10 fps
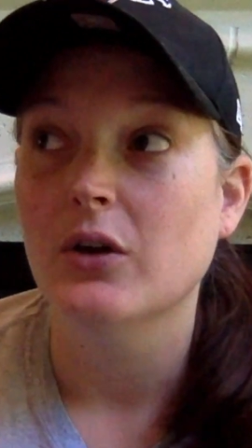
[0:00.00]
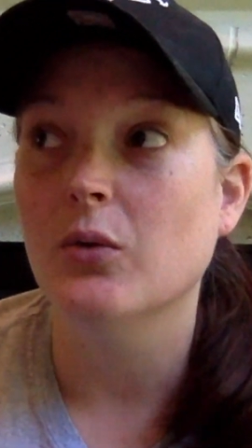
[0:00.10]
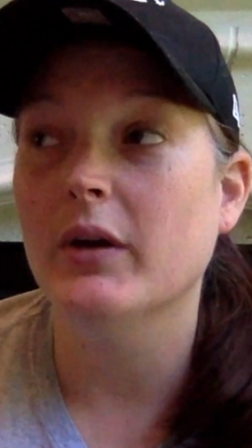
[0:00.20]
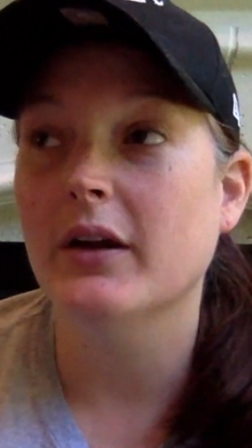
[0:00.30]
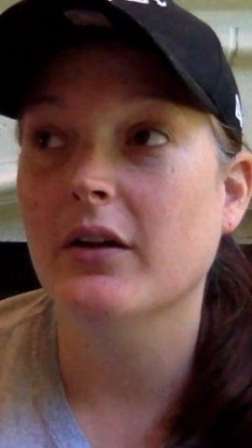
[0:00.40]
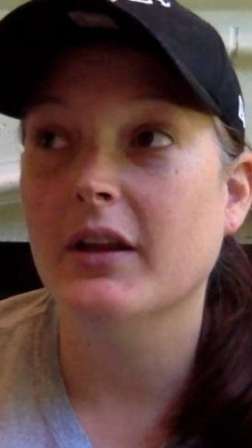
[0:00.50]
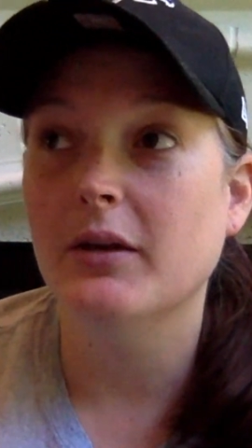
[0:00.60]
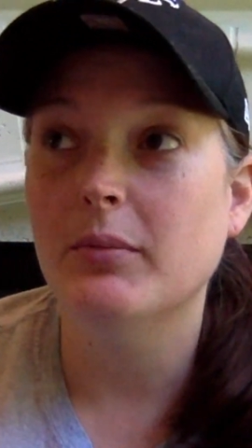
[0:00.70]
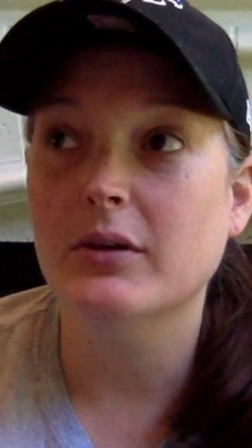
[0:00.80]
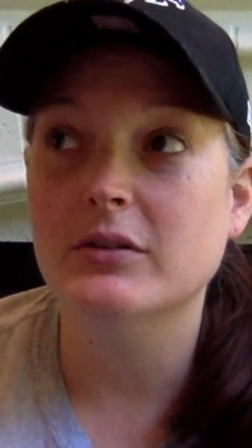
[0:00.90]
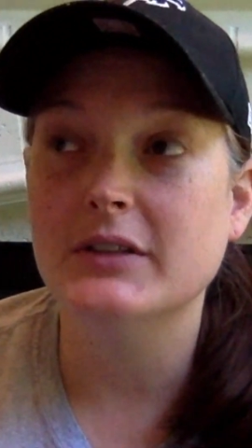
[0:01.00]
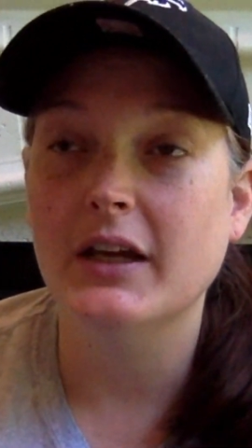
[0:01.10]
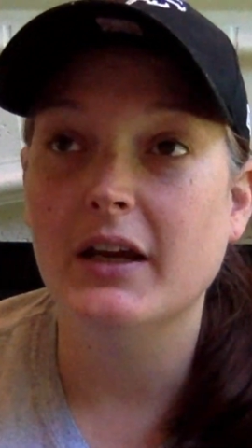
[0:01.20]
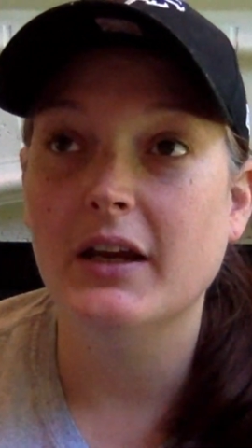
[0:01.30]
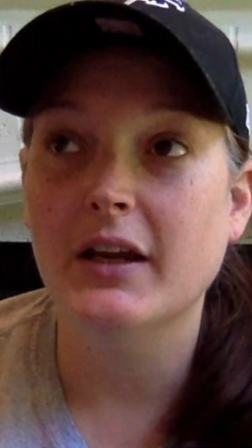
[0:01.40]
where they built
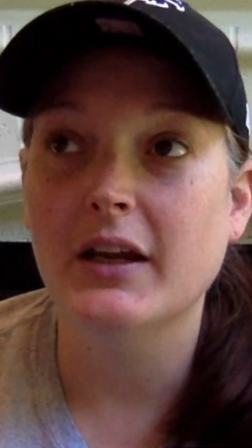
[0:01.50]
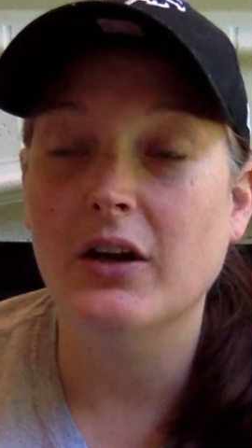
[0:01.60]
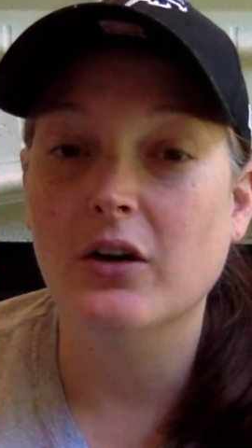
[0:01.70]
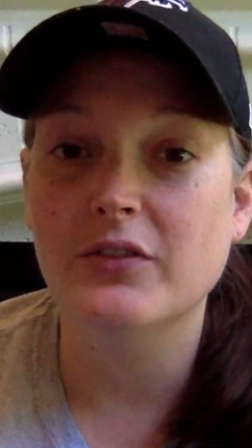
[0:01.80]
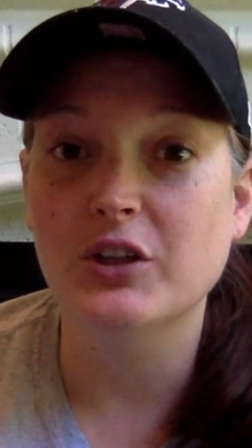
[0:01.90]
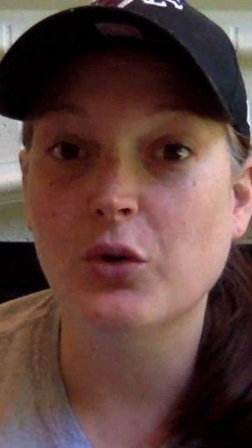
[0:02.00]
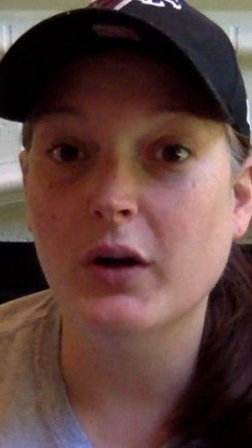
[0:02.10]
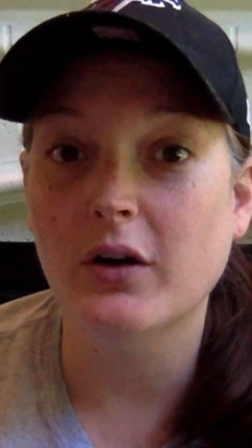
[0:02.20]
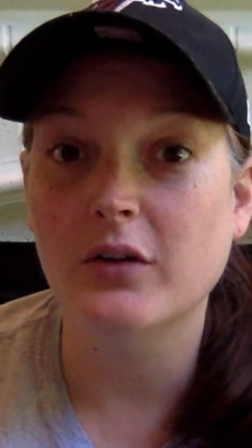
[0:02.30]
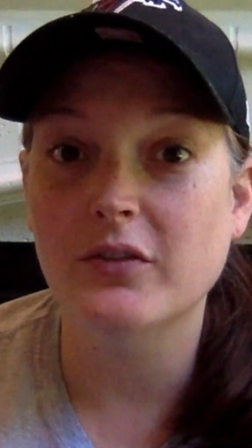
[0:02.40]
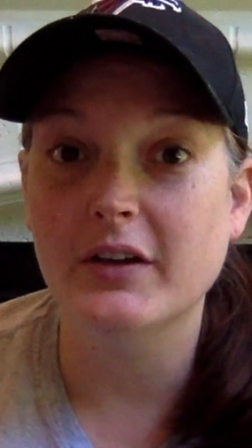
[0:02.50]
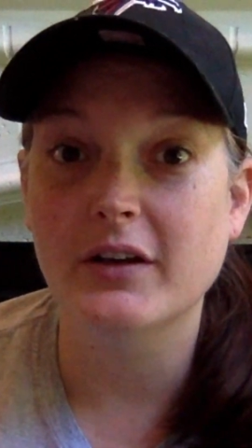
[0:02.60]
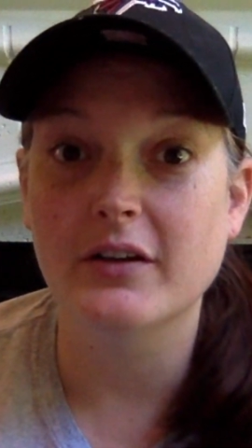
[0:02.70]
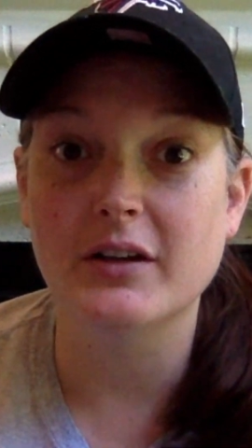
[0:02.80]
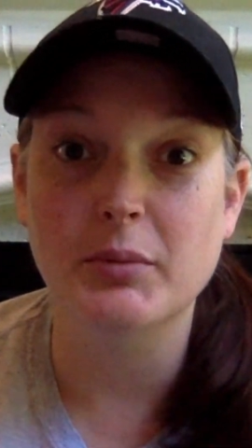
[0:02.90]
a RV-12
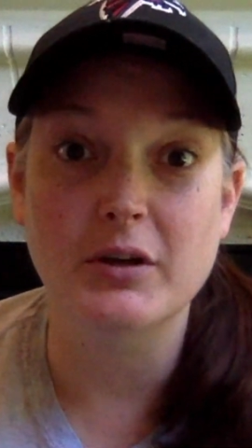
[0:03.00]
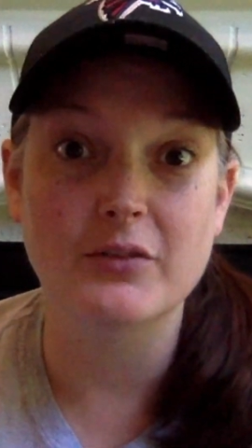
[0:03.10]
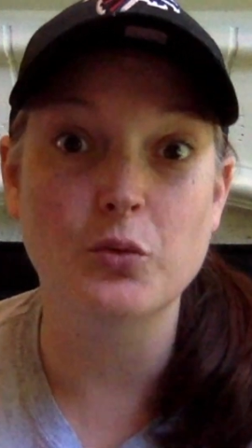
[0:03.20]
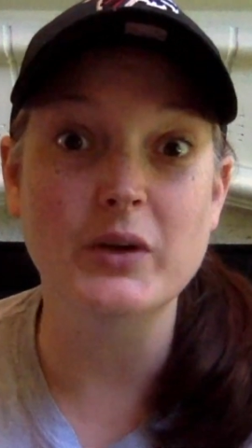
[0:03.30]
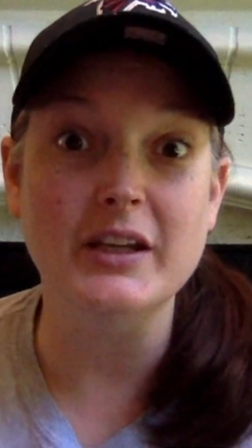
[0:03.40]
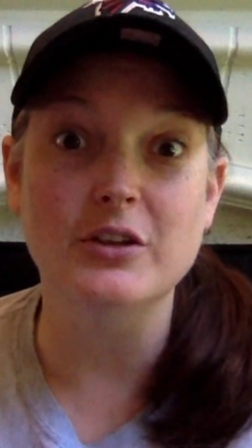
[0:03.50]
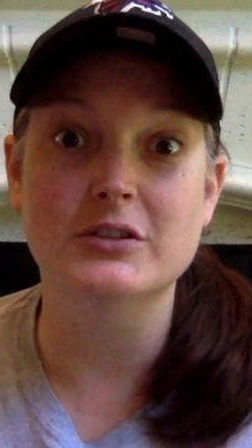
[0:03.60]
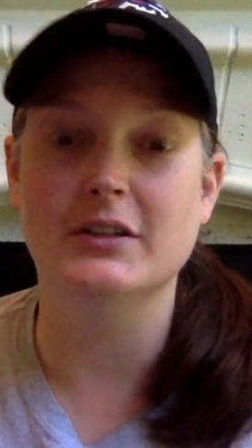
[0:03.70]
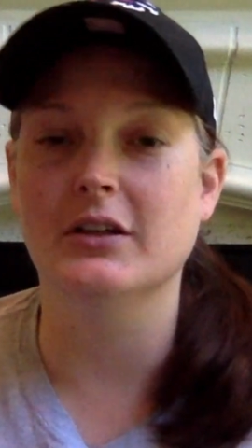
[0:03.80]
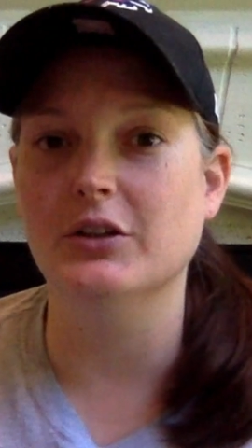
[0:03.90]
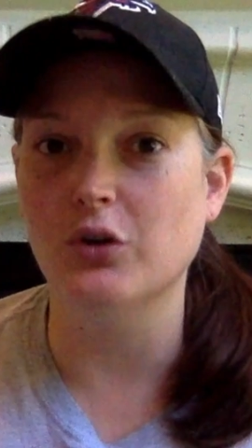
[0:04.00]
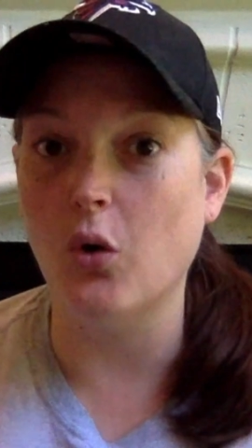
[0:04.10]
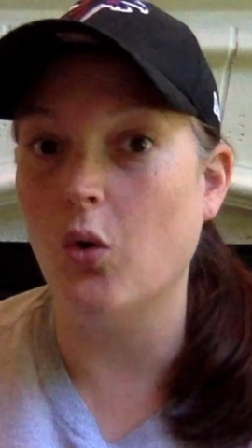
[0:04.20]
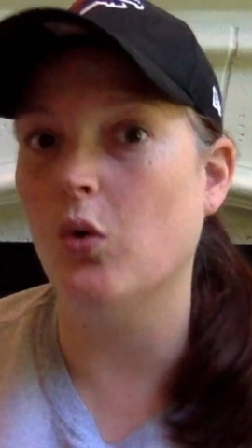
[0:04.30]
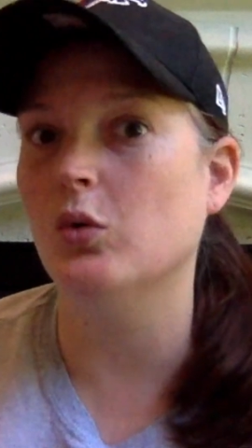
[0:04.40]
there in the period of a week using a
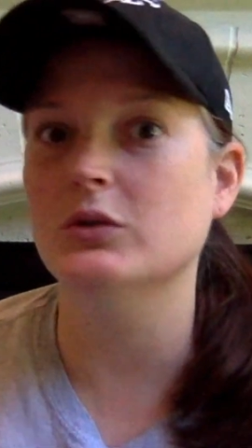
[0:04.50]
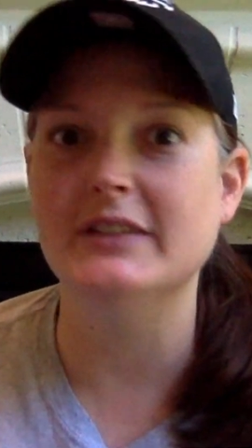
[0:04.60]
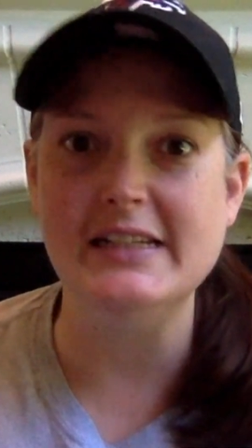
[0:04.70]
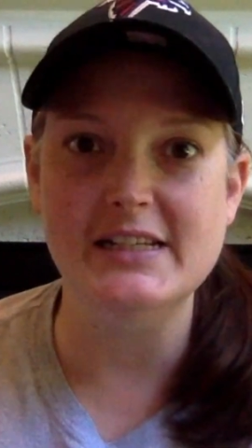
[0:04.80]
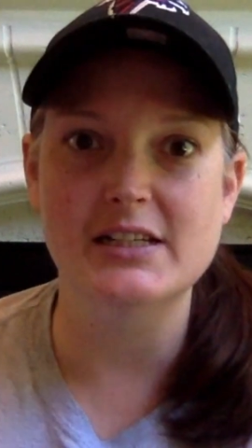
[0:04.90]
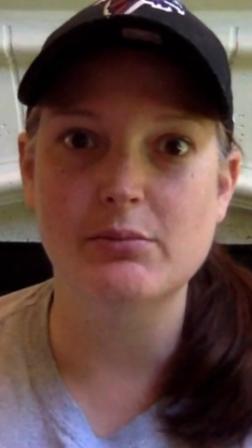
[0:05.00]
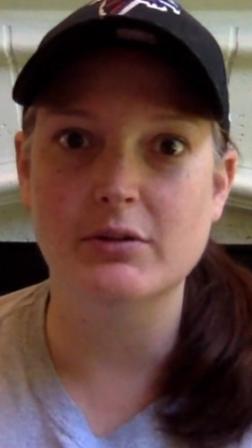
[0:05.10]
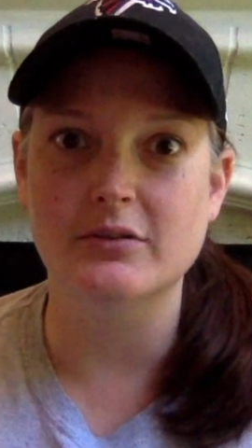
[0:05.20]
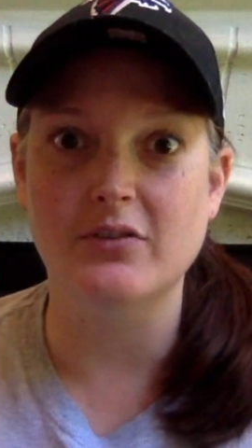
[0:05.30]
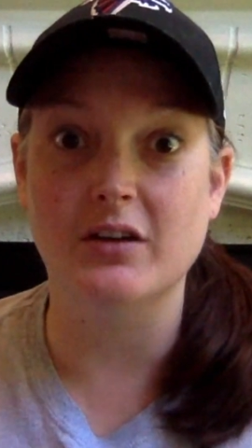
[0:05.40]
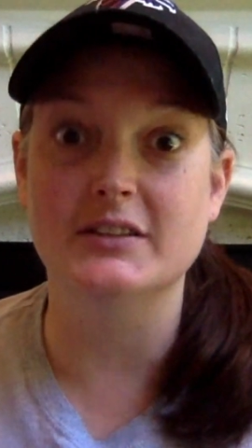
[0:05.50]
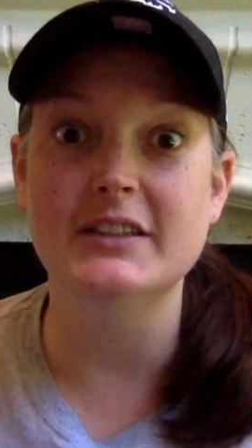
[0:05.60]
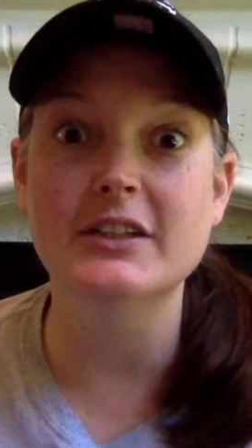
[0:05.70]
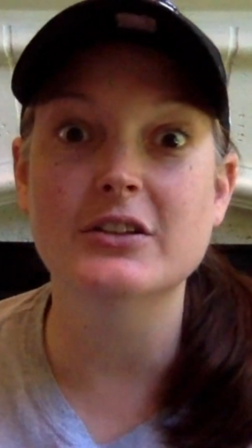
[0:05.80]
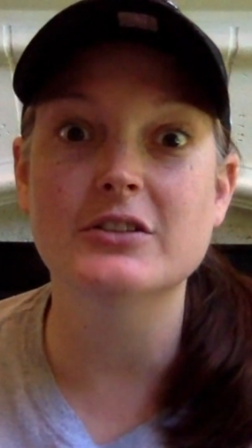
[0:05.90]
whole team of
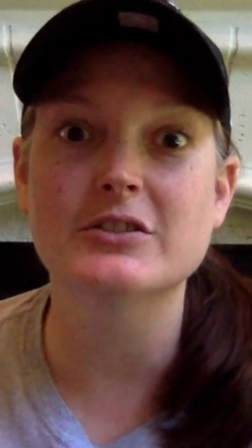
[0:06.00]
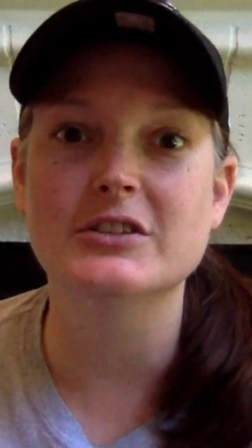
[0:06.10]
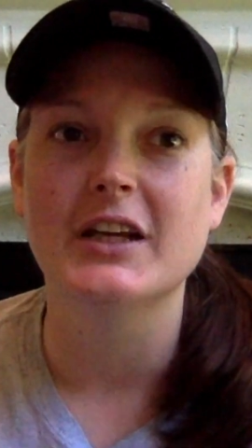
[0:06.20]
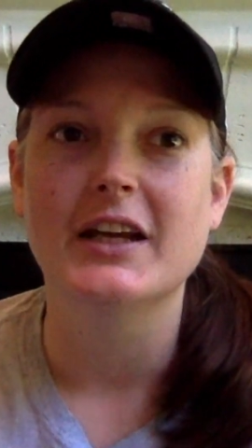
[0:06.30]
volunteers,